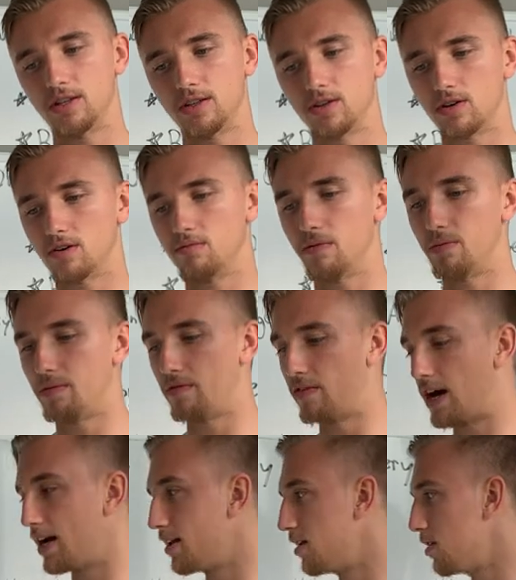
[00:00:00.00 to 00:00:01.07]
that they're going to be
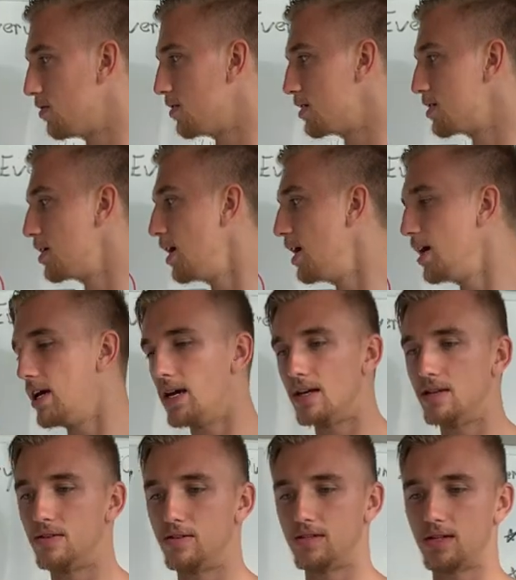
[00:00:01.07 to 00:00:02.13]
providing you is,
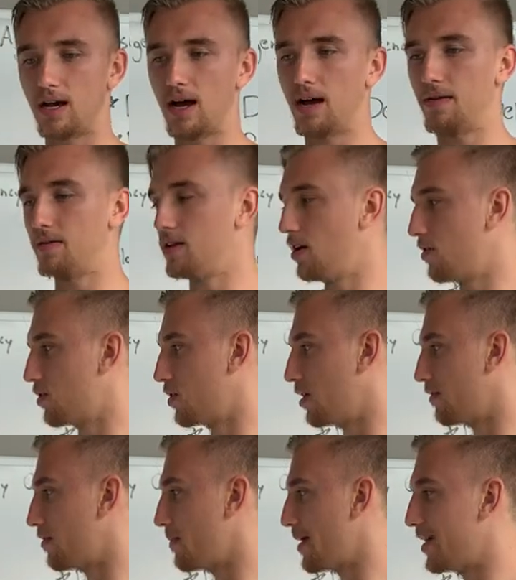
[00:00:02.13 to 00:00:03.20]
is uh, you know, good
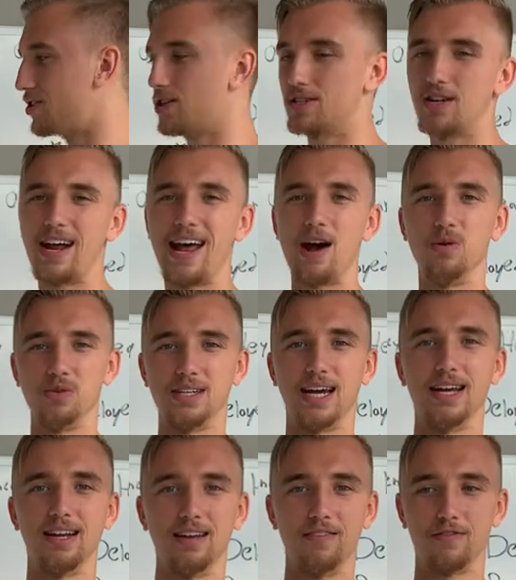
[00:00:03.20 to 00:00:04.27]
information. It's not
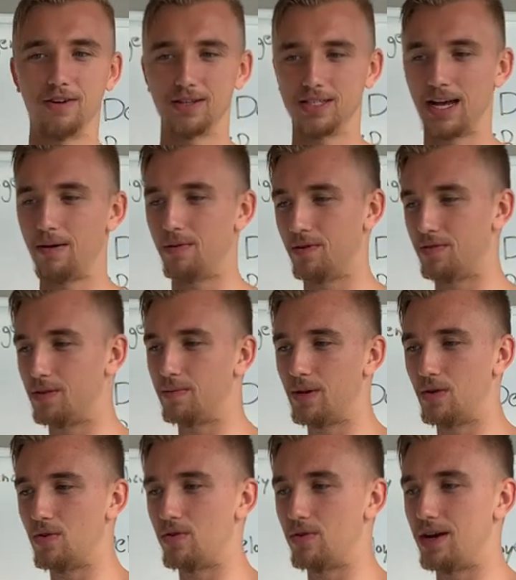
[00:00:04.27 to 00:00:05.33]
outdated. For example, if somebody
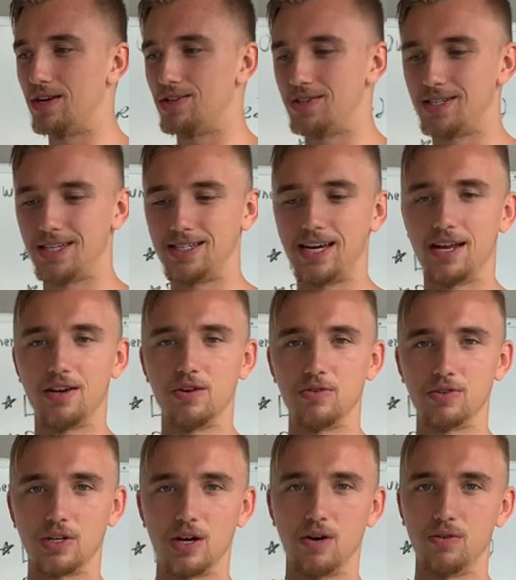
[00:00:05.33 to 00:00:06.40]
grew their agency 10
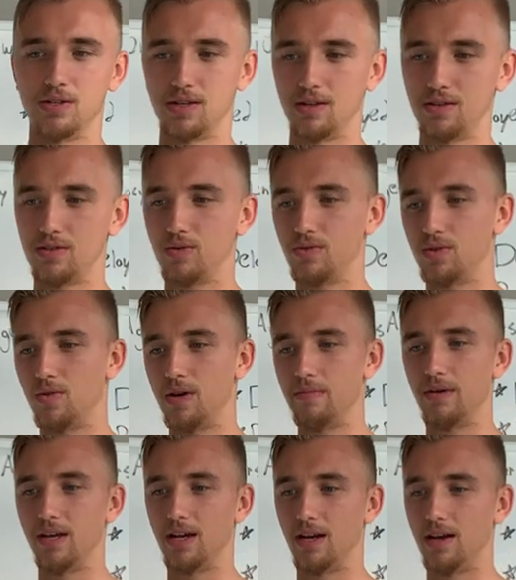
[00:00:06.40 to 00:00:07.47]
years ago to 20
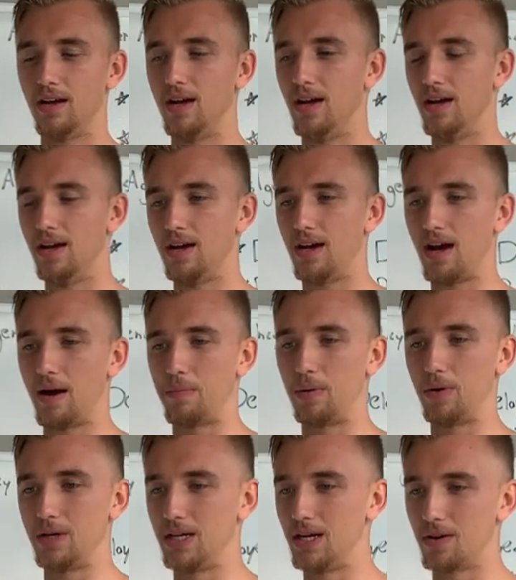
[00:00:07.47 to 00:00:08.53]
million uh,
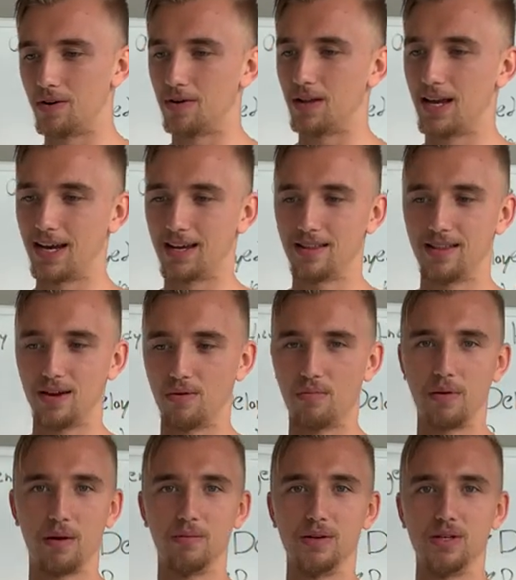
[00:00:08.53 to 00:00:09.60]
per year, like they were
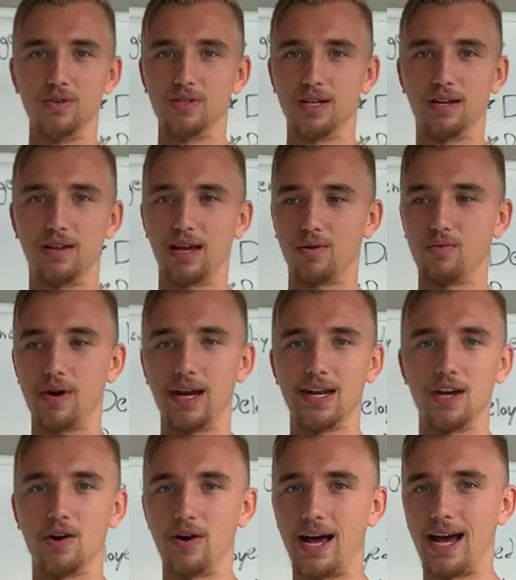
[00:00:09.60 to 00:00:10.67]
probably using like
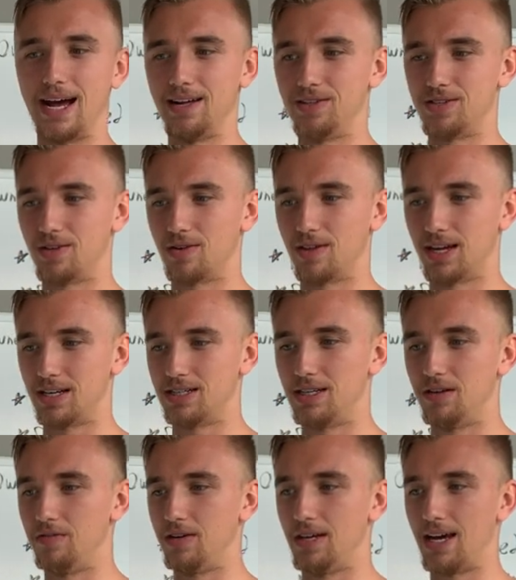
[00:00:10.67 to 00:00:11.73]
radio ads or like
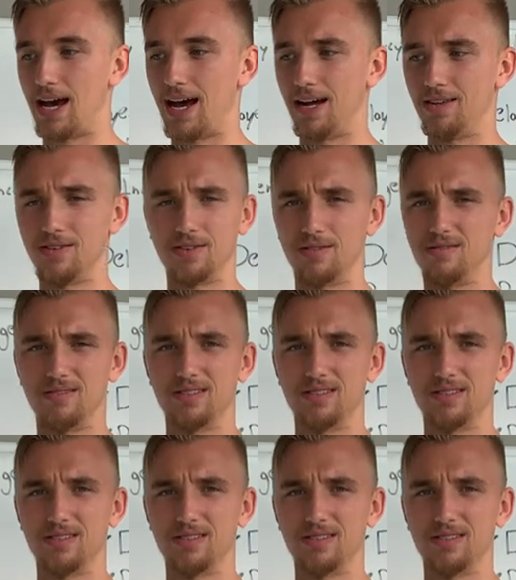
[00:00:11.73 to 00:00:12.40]
TV ads or